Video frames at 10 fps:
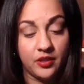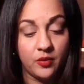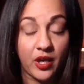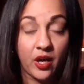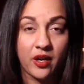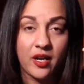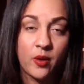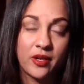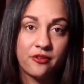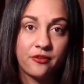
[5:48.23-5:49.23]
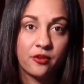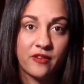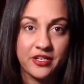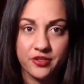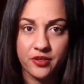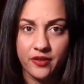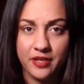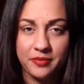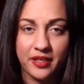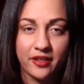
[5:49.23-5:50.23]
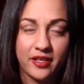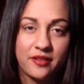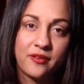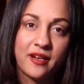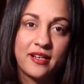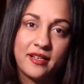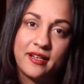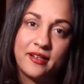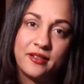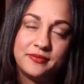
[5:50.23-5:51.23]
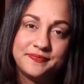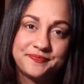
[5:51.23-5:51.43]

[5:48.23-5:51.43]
We are going through a retrograde period right now.